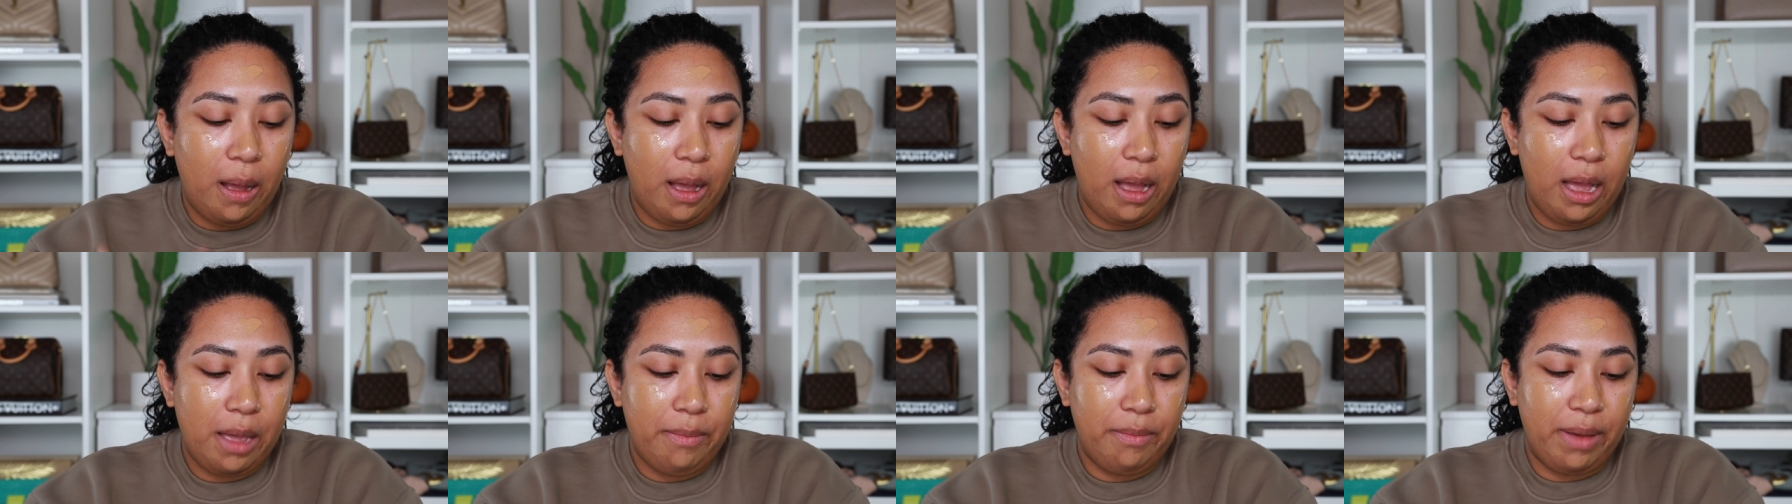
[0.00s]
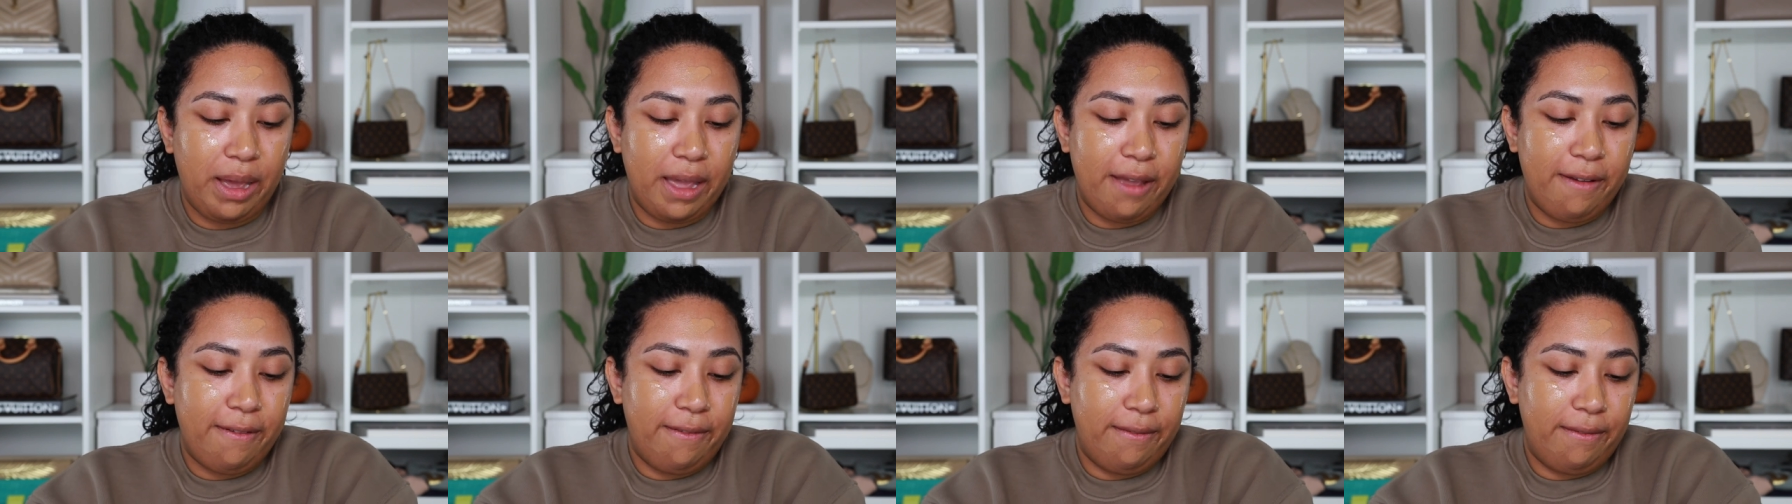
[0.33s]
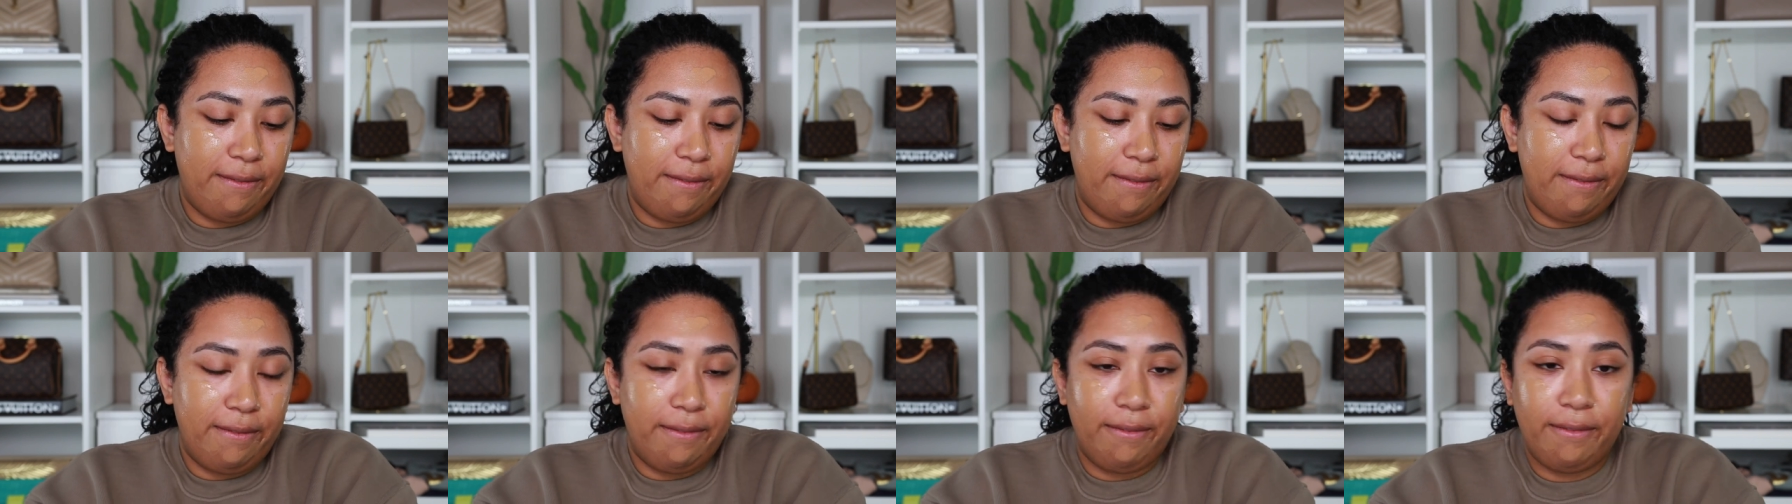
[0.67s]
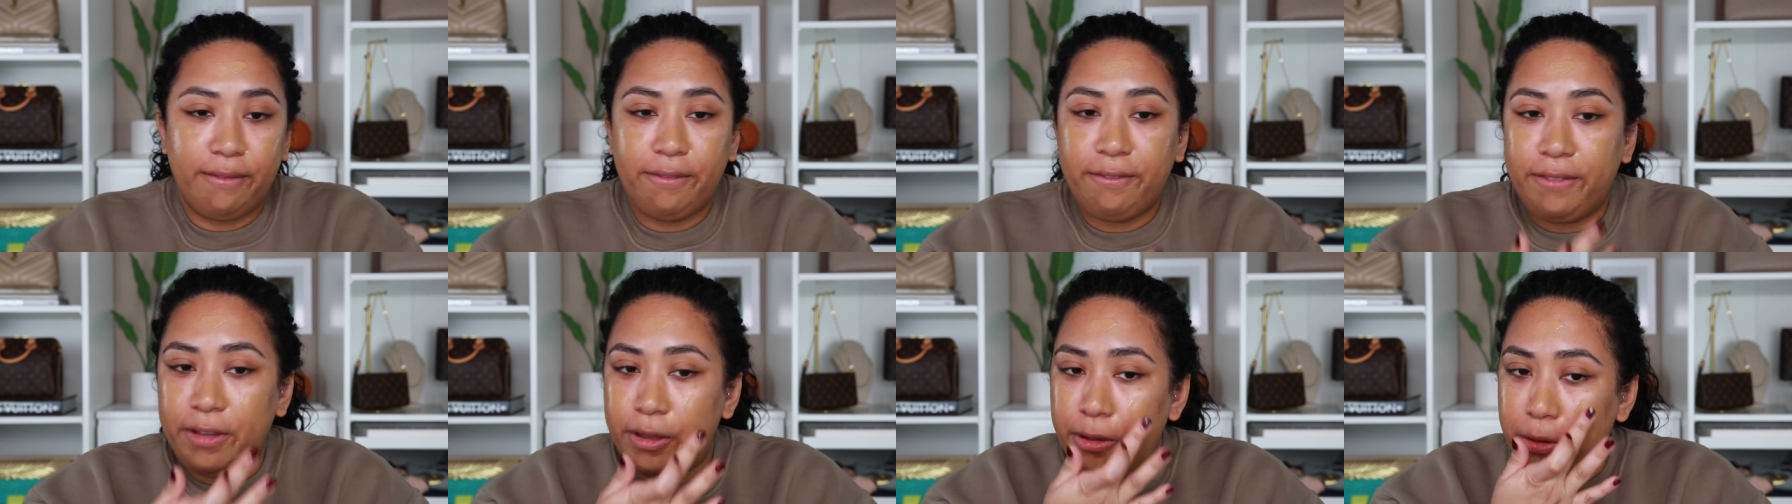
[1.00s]
I might
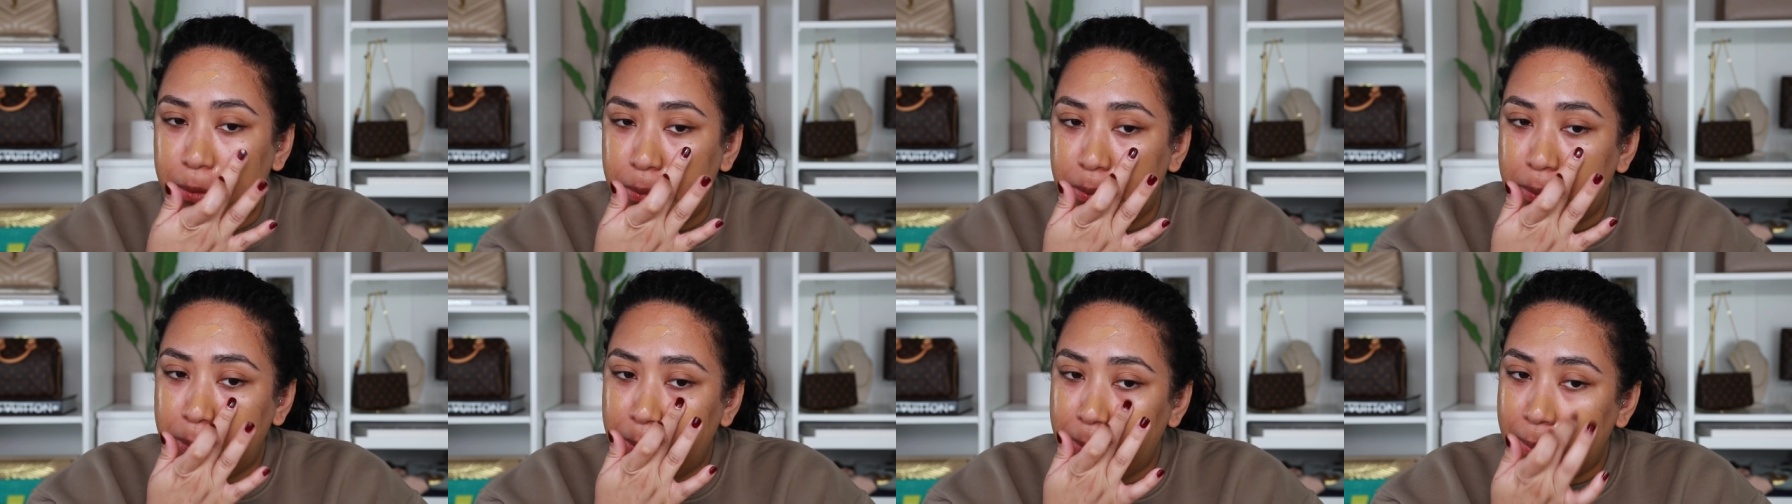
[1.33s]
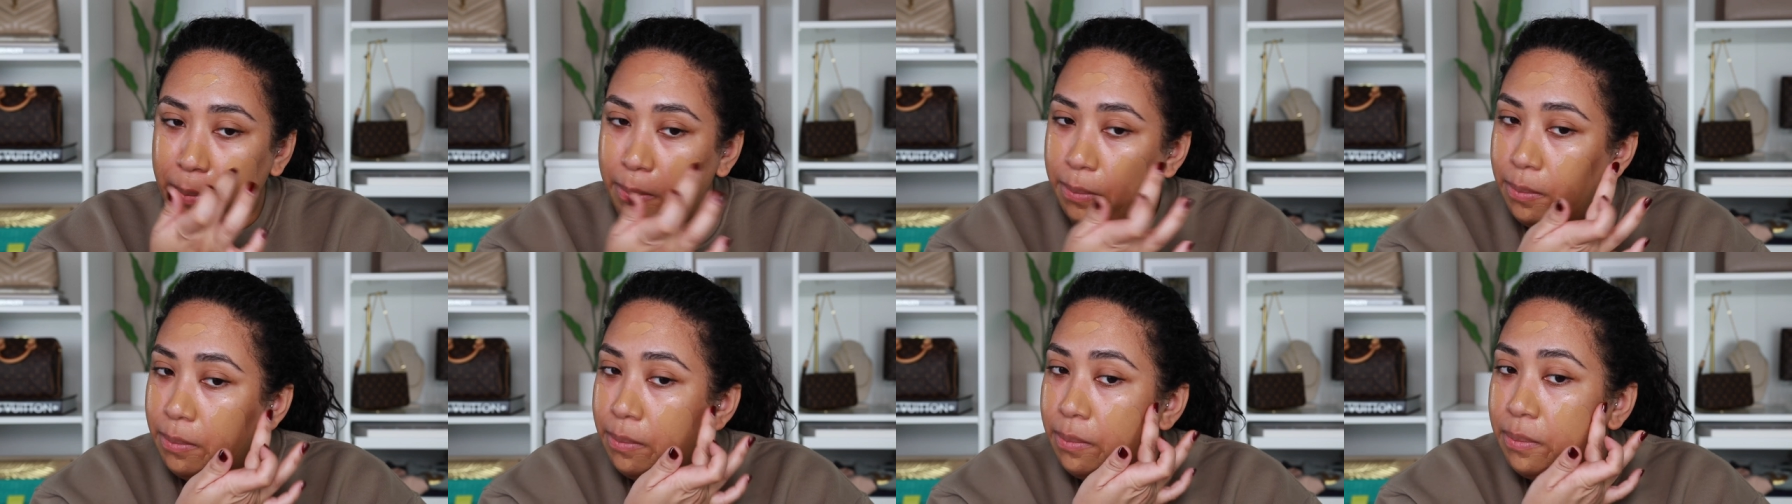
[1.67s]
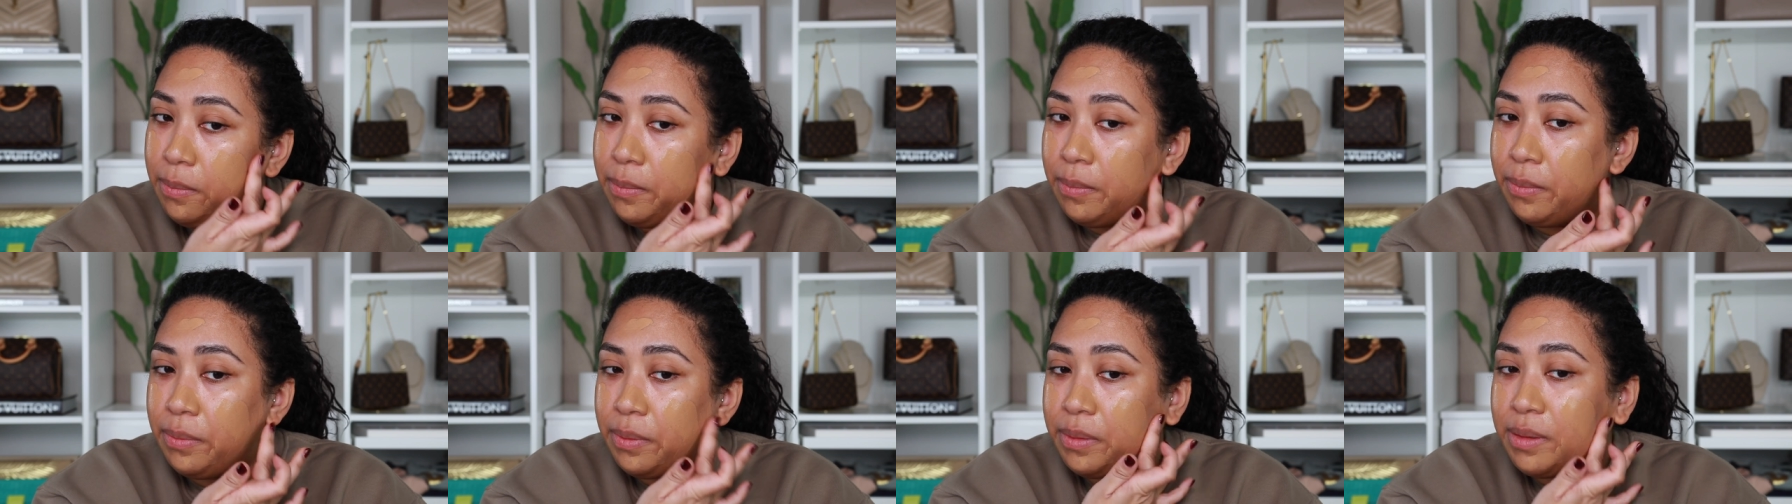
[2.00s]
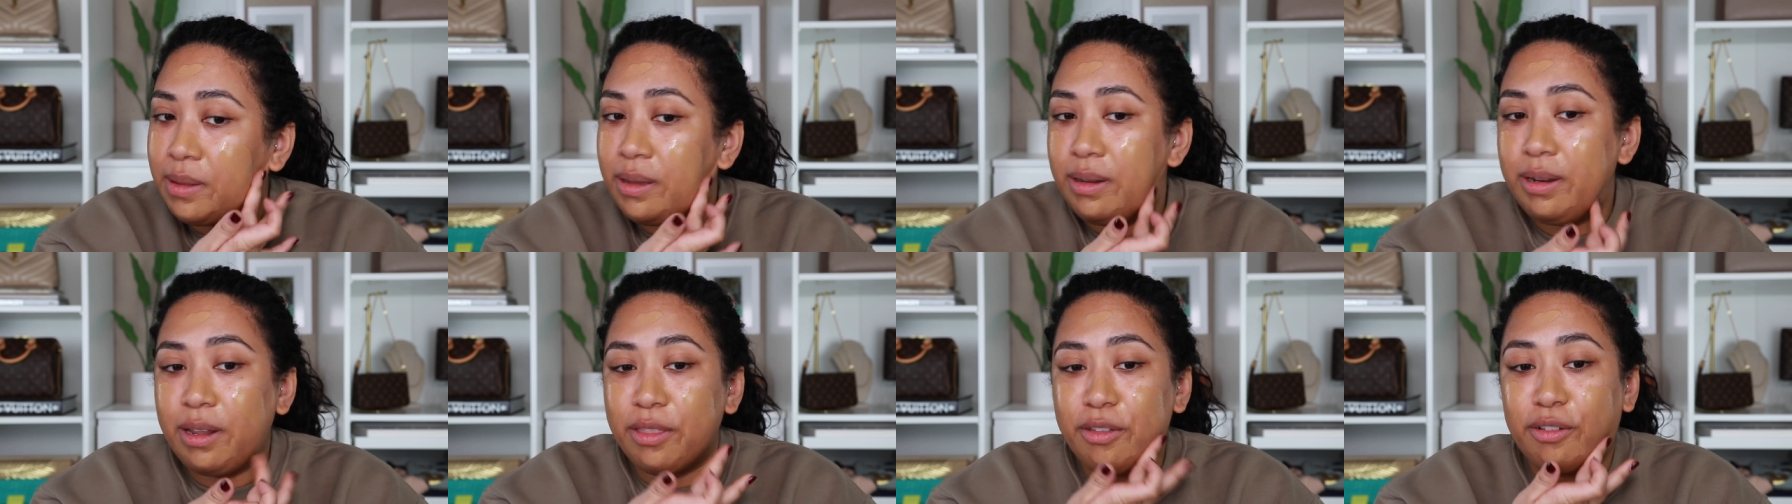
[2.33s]
film
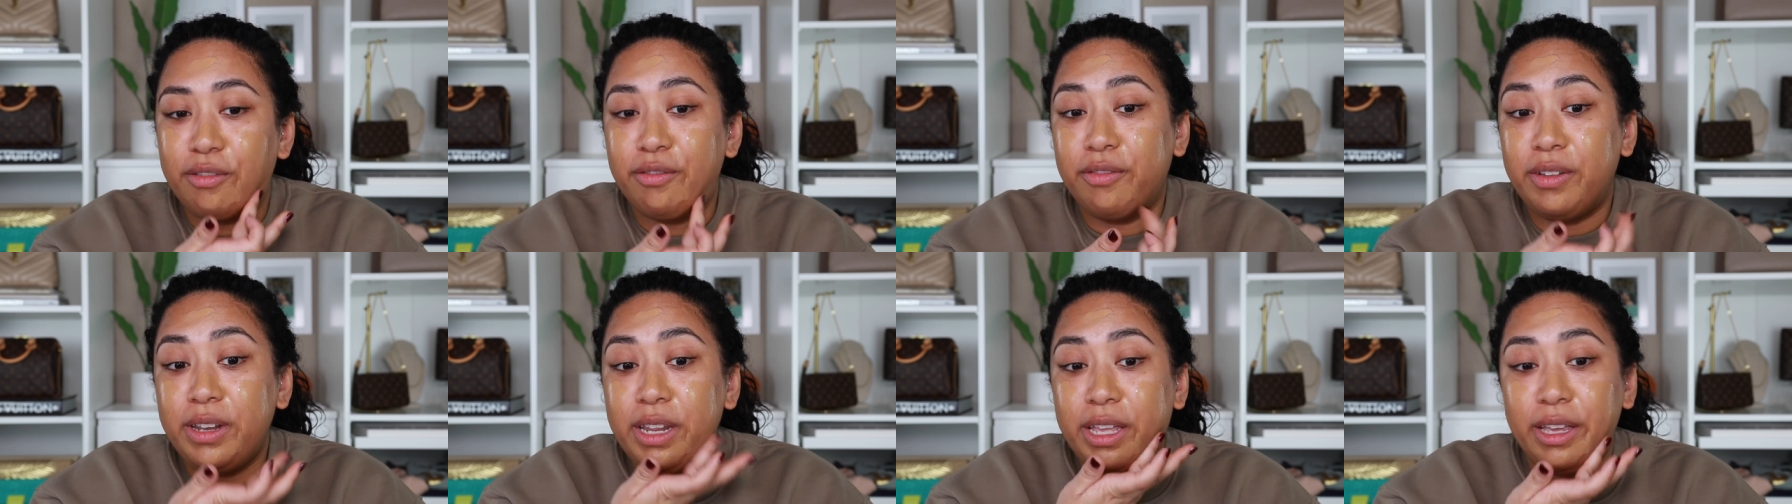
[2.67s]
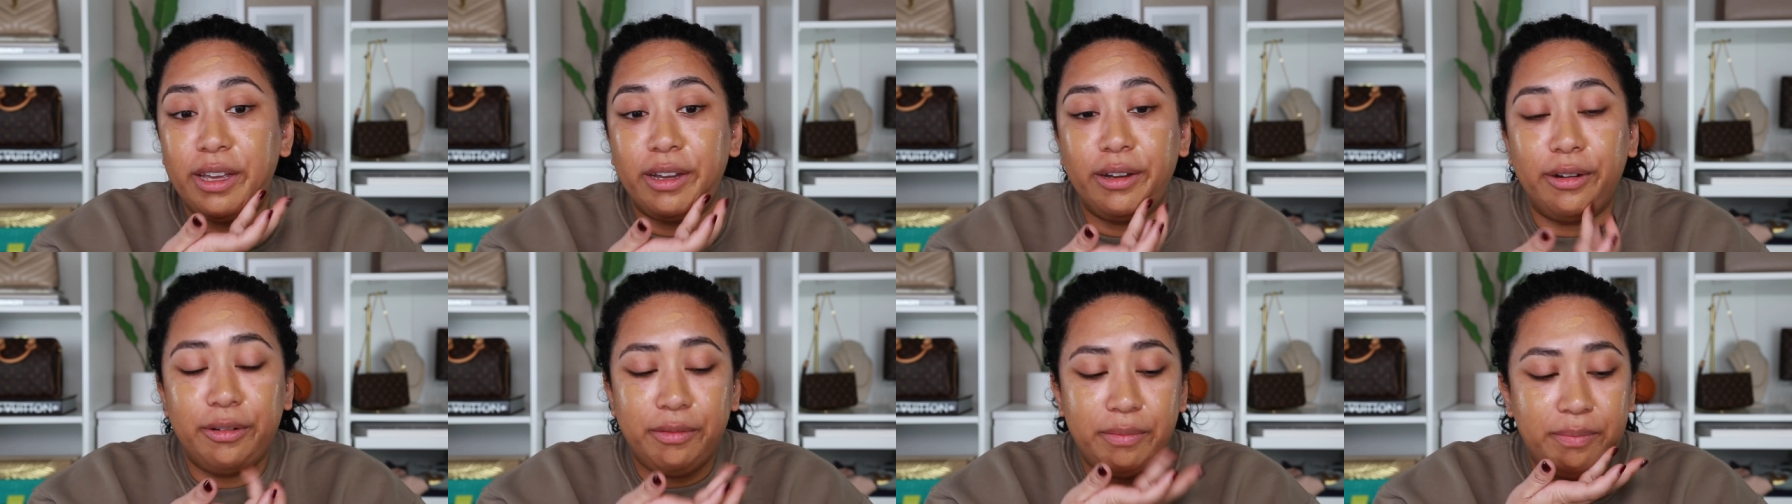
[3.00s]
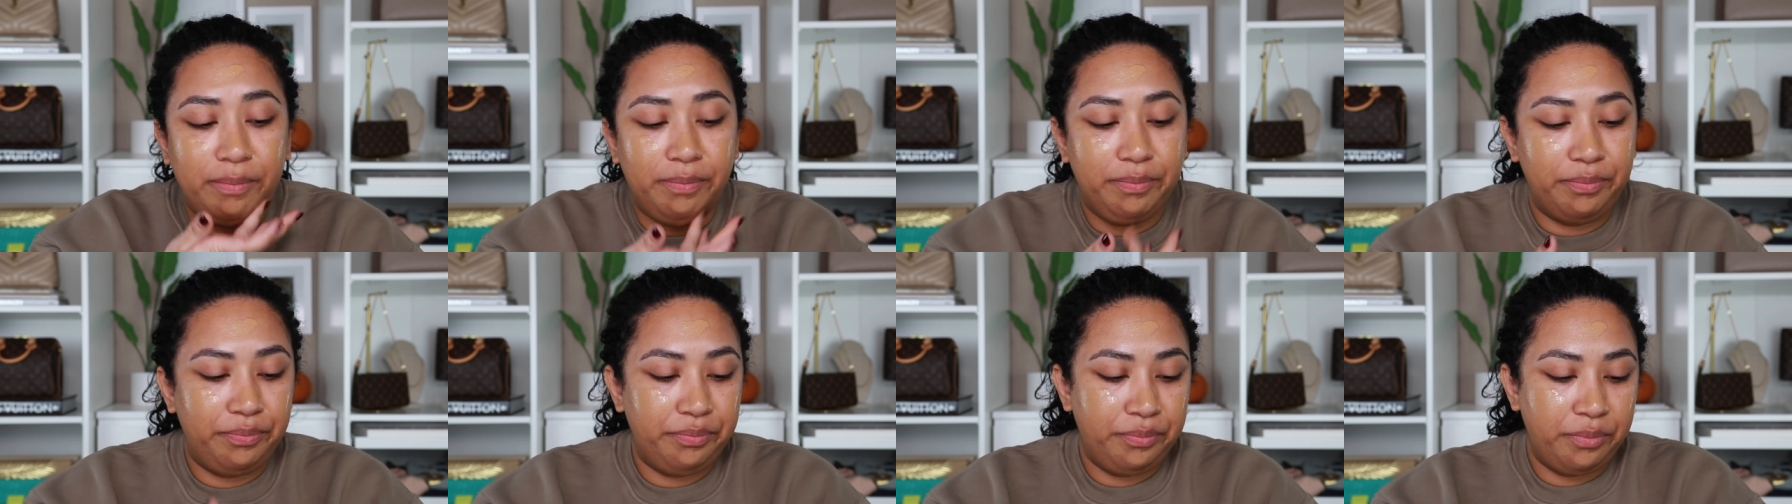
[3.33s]
another video,